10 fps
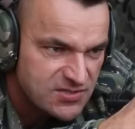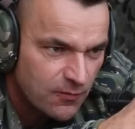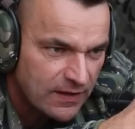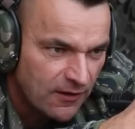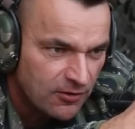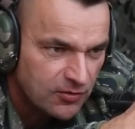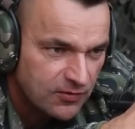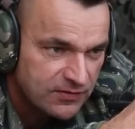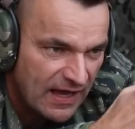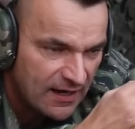So we're going to
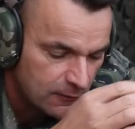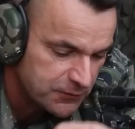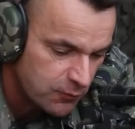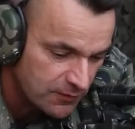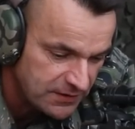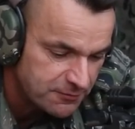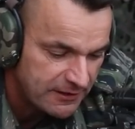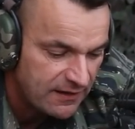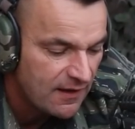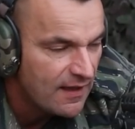dial
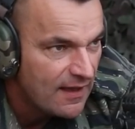23.